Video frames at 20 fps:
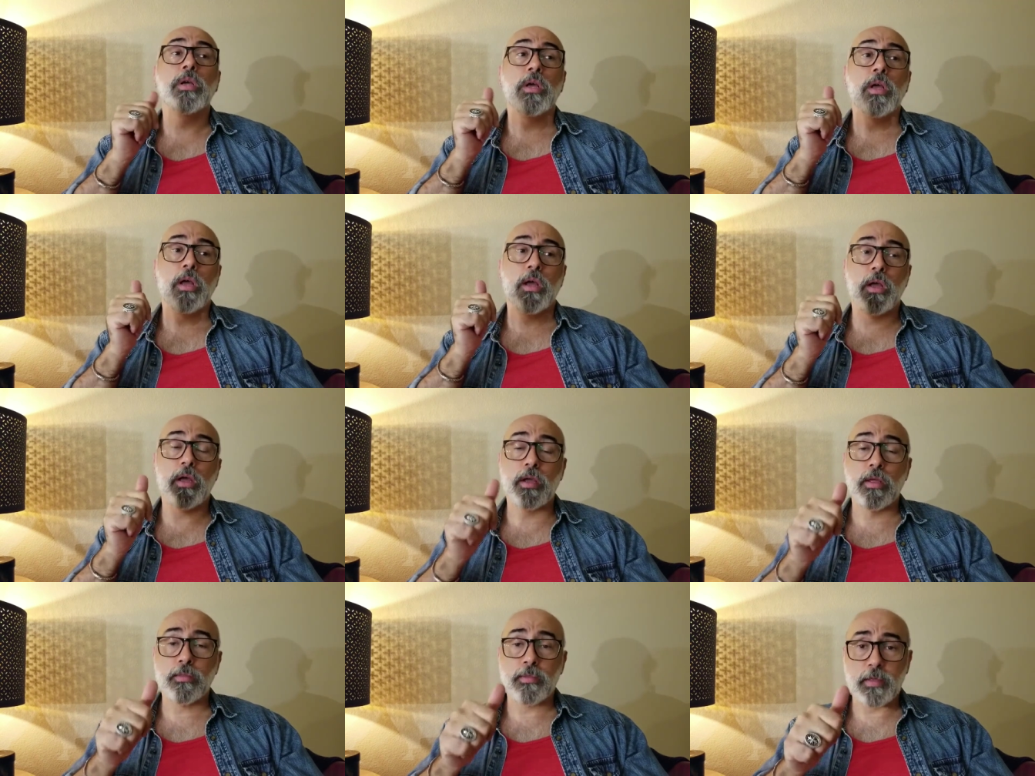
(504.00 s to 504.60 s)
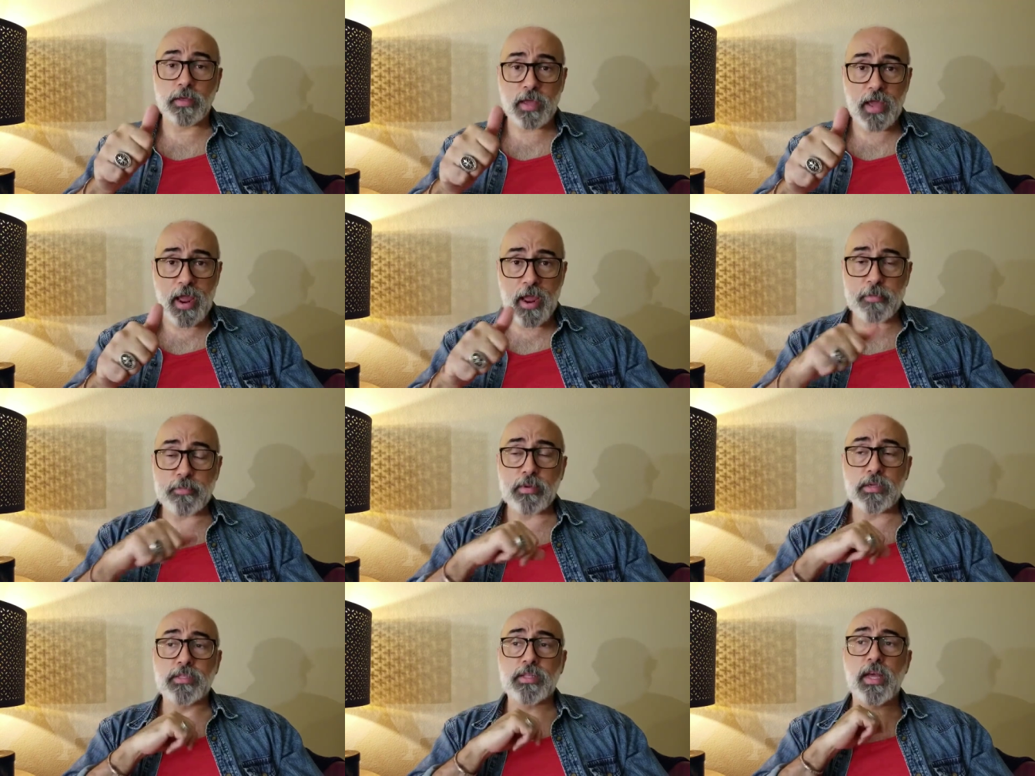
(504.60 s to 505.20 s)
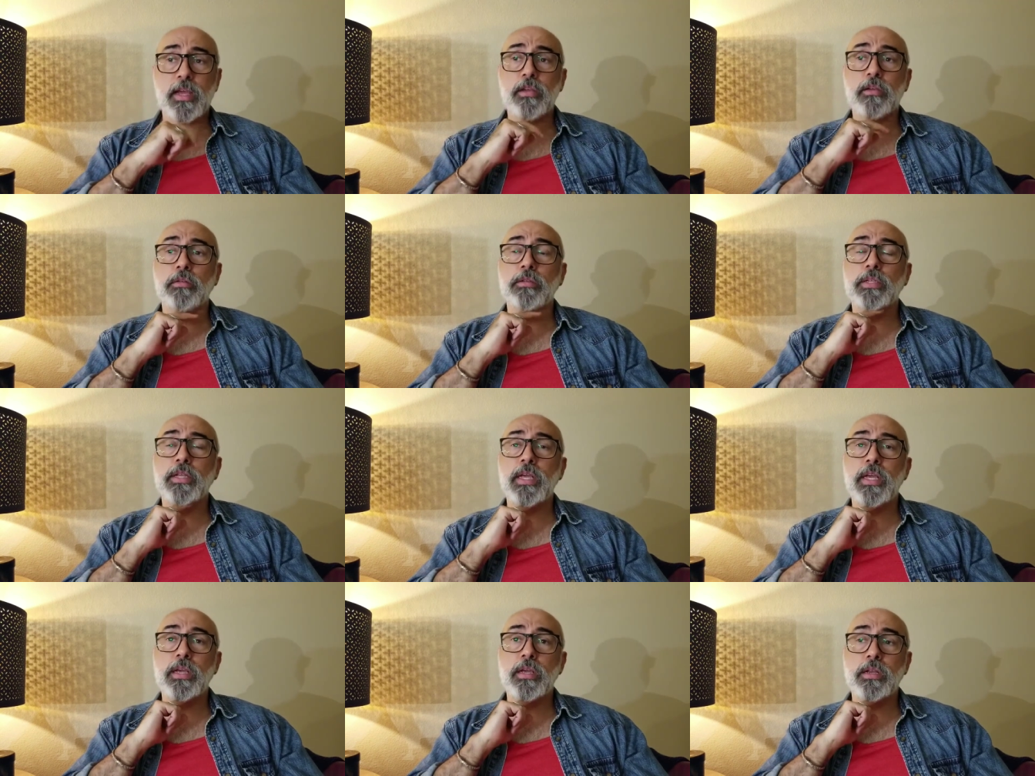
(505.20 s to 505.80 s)
The cables that you'll
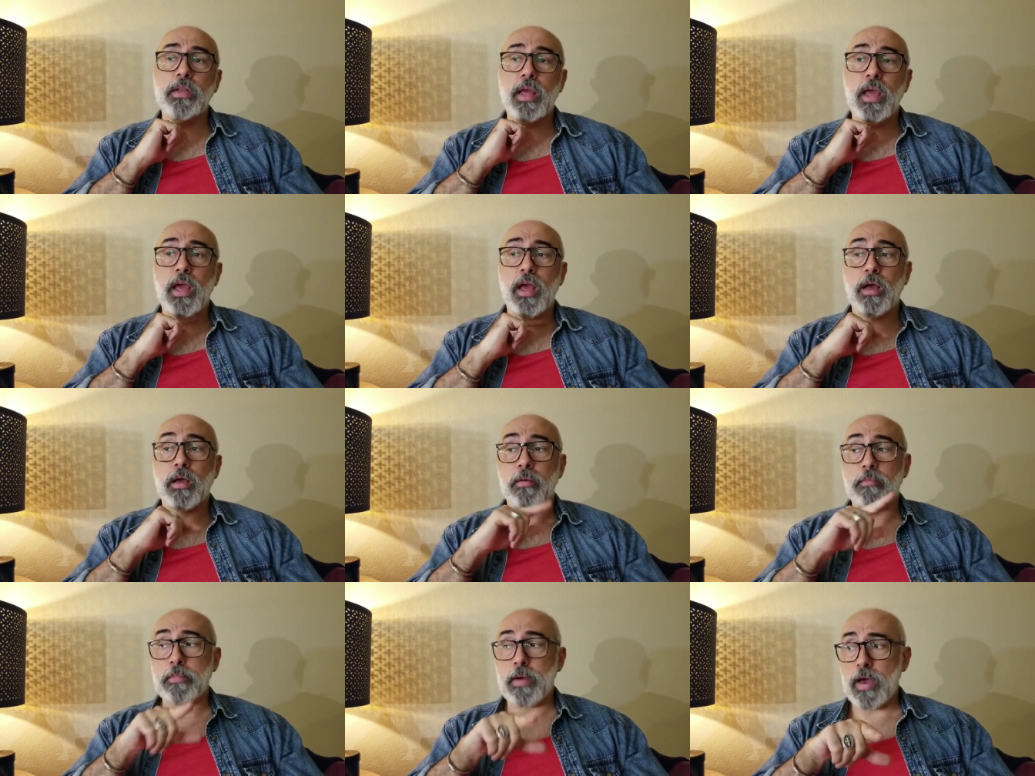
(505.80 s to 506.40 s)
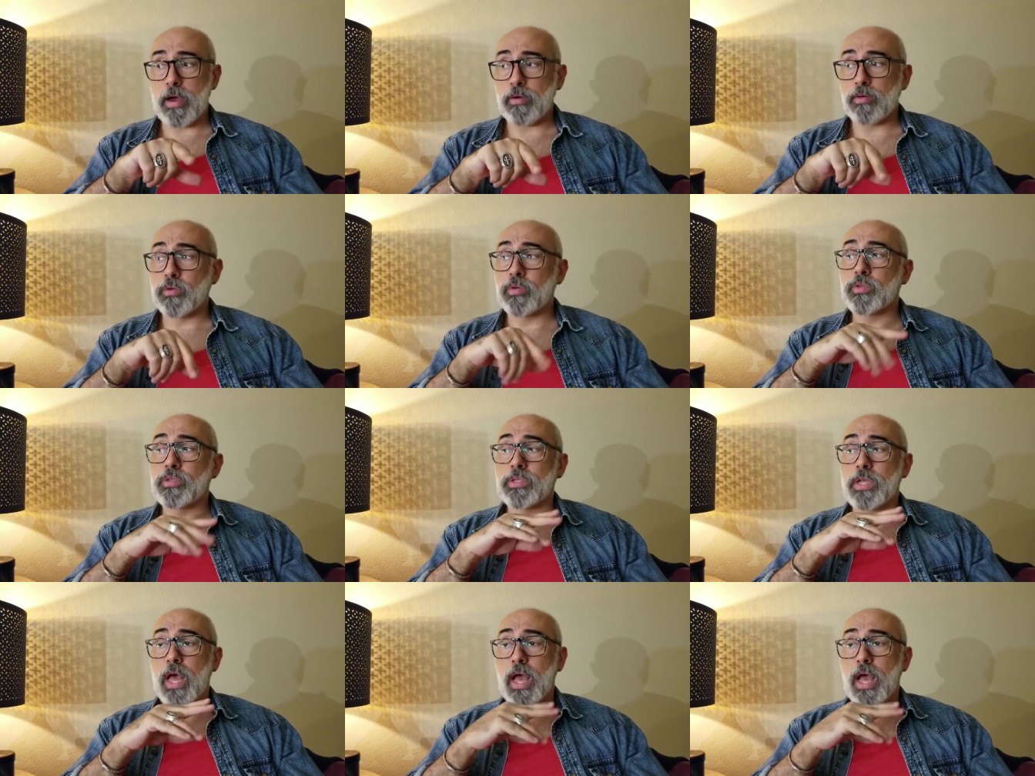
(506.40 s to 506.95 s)
need, a mouse.